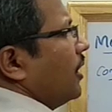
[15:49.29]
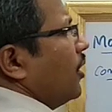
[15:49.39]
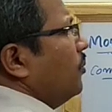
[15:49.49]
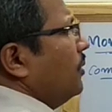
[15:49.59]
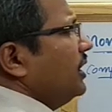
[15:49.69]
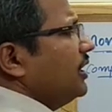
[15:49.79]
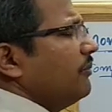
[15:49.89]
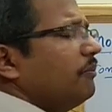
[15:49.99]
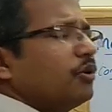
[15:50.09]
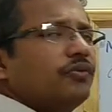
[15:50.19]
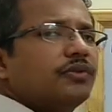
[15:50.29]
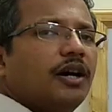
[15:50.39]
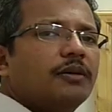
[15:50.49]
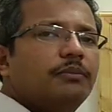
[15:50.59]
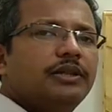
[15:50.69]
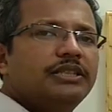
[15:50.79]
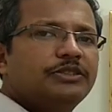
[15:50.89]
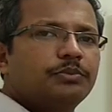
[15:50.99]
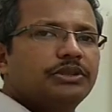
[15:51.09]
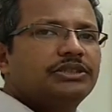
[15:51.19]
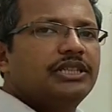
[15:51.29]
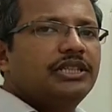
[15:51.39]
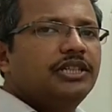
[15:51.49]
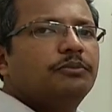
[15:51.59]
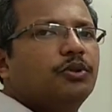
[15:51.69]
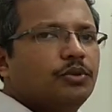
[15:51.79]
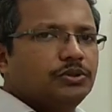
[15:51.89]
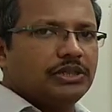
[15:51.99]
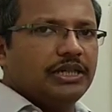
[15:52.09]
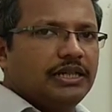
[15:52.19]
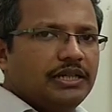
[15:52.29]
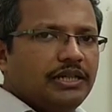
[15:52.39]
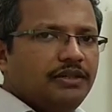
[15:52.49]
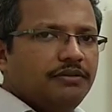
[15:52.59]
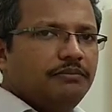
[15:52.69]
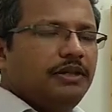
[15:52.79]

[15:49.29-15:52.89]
How many number of carbon is present in monosaccharide?